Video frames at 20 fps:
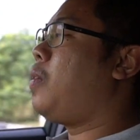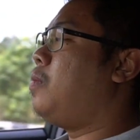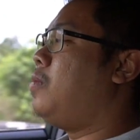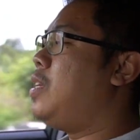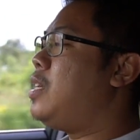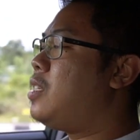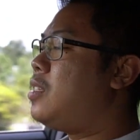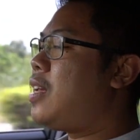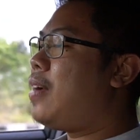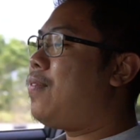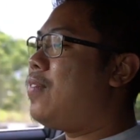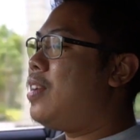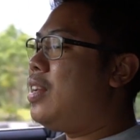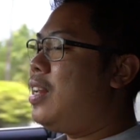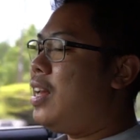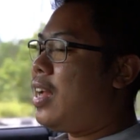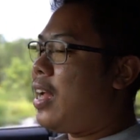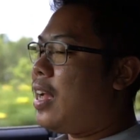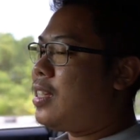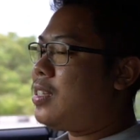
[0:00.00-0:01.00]
This
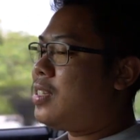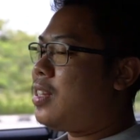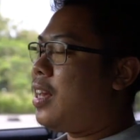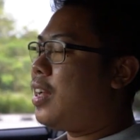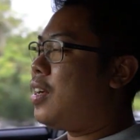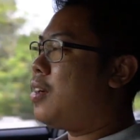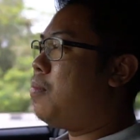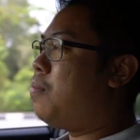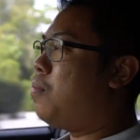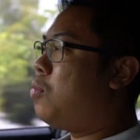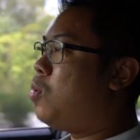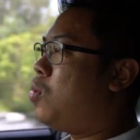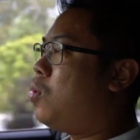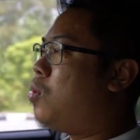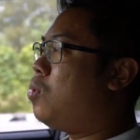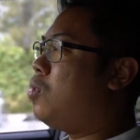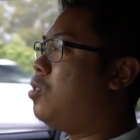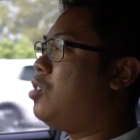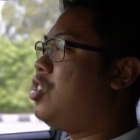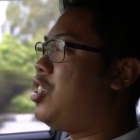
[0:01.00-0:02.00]
definitely has like a
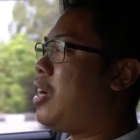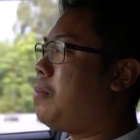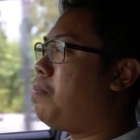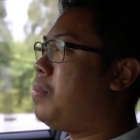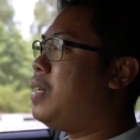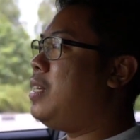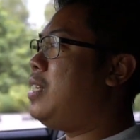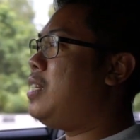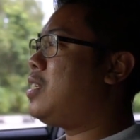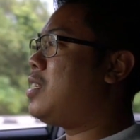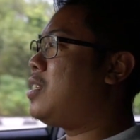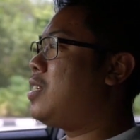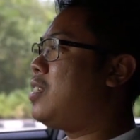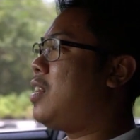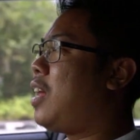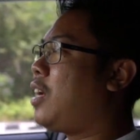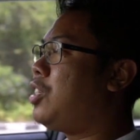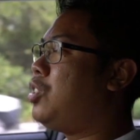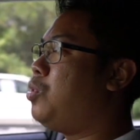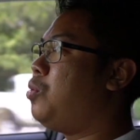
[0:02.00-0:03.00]
more Japanese
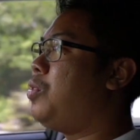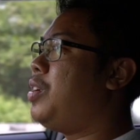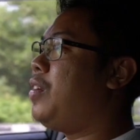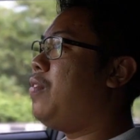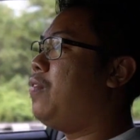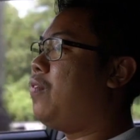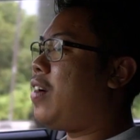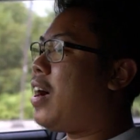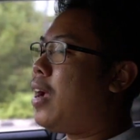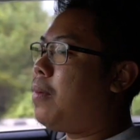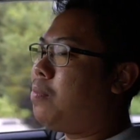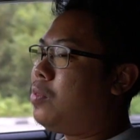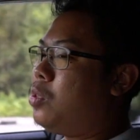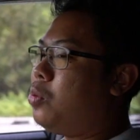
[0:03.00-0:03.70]
luxury vibe